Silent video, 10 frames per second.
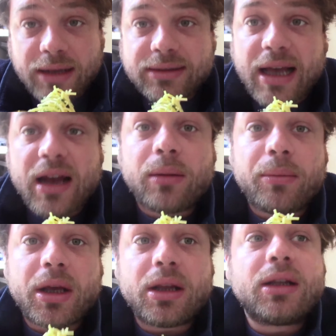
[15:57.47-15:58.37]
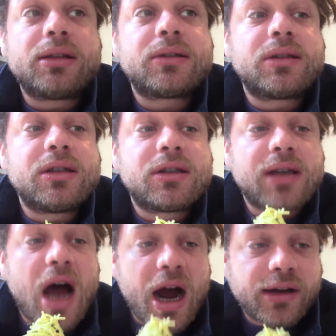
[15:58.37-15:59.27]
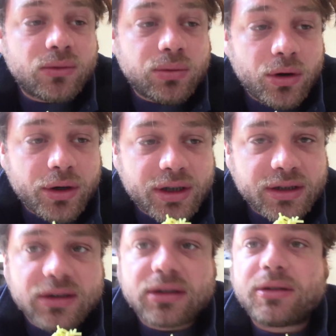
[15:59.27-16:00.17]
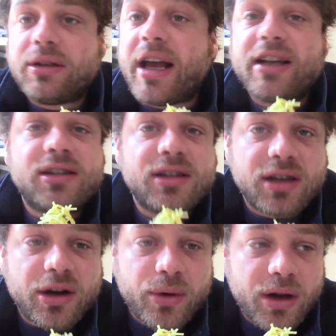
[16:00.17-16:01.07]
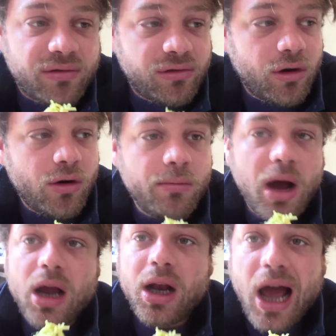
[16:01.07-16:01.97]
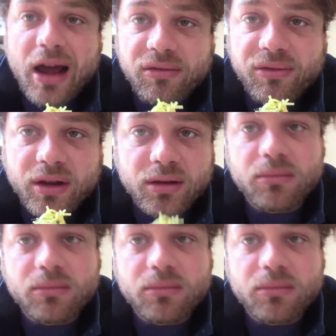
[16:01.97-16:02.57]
tell me that this artwork is necessary for my life and